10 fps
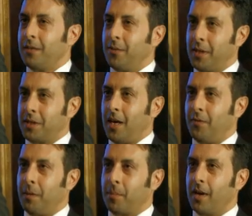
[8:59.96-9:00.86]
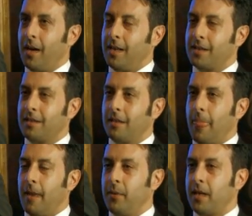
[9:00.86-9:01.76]
the first half of the prize.
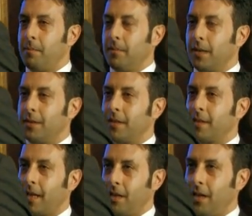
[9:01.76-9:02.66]
If we go to the second